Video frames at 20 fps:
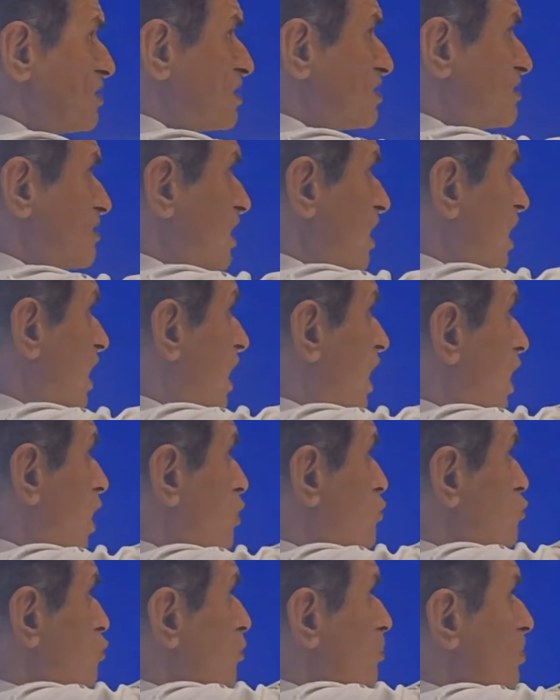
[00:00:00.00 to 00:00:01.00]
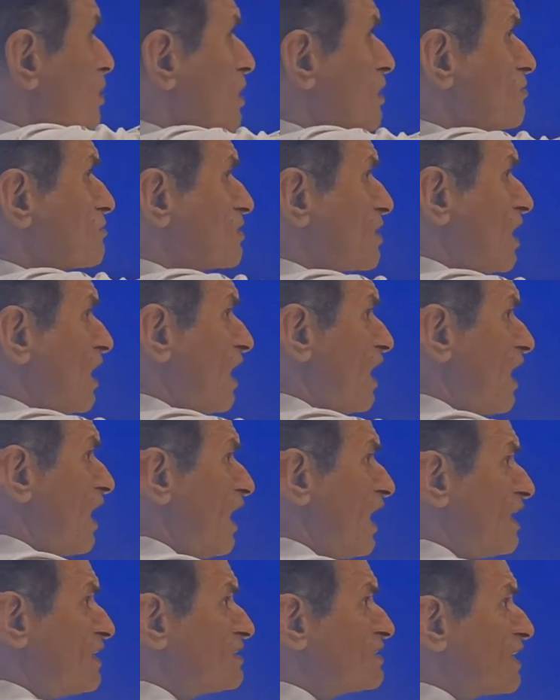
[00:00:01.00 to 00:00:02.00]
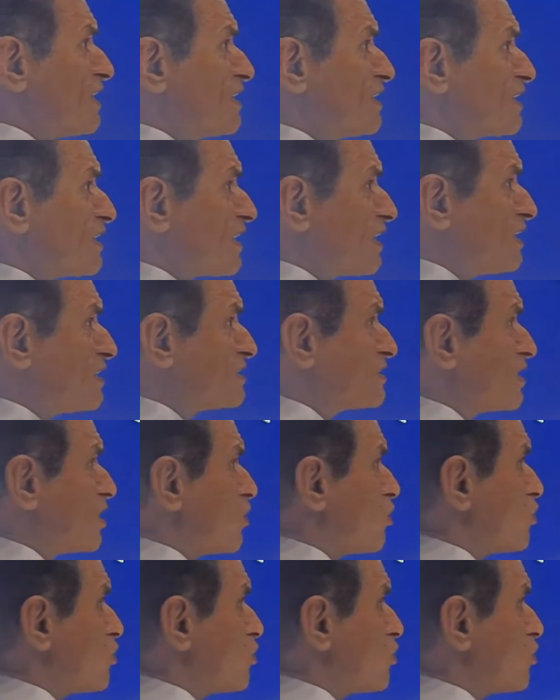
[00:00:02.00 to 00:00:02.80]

this also becomes identically